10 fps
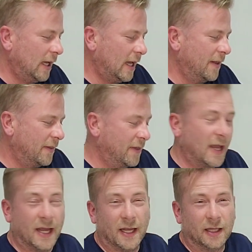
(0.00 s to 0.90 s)
and
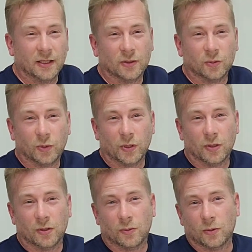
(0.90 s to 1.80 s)
then
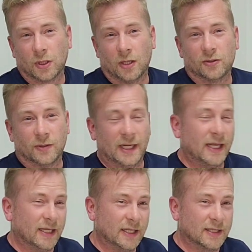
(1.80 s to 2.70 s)
we will go to an
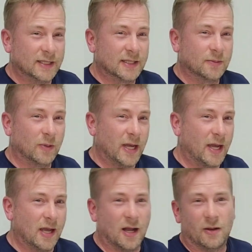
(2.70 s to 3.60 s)
edit
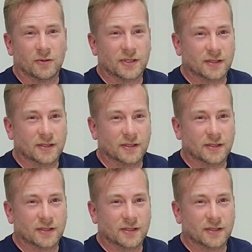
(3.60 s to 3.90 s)
where I